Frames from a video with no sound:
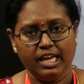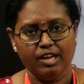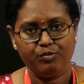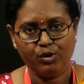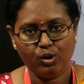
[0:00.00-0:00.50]

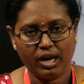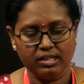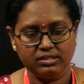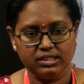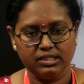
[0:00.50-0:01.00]
If you
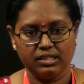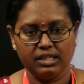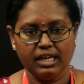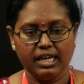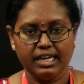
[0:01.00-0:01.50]

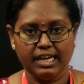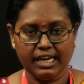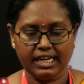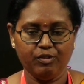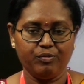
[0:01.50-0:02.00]
consider
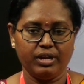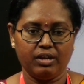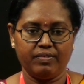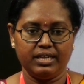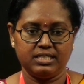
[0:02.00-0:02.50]
relative
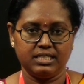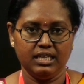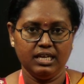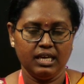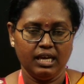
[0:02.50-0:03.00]

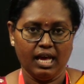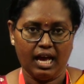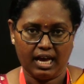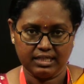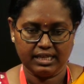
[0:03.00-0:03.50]
frequency
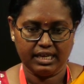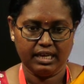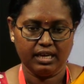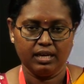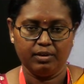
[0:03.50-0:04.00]
as
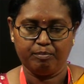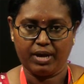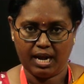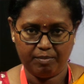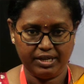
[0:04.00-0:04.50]
a
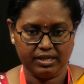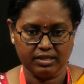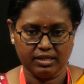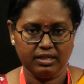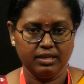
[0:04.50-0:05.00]

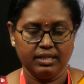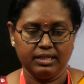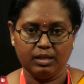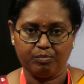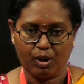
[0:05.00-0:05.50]
parameter,
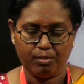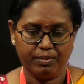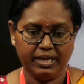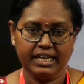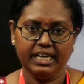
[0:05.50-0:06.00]
the
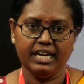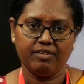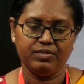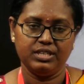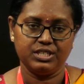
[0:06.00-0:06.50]
probability
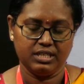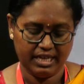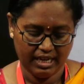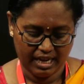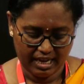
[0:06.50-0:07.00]

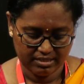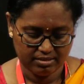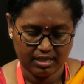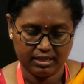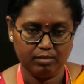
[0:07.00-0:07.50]
definition is
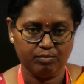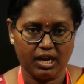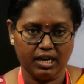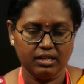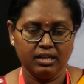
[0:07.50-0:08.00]
nothing
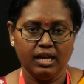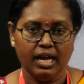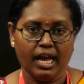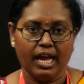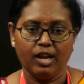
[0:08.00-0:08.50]
but
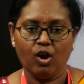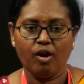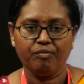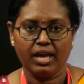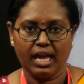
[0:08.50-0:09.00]
n
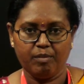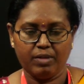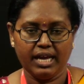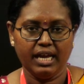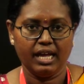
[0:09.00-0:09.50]
of a
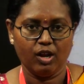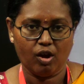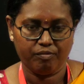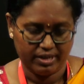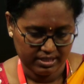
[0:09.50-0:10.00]
by n
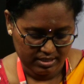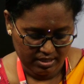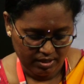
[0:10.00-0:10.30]
of s.